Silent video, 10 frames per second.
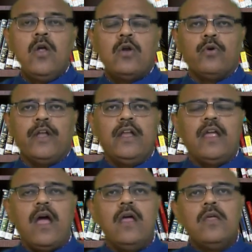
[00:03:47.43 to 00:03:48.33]
to
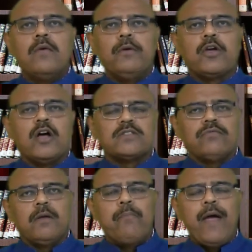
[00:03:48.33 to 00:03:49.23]
India because
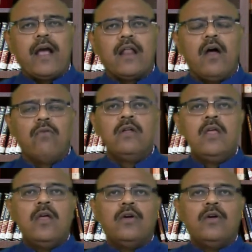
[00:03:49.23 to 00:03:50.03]
of the background,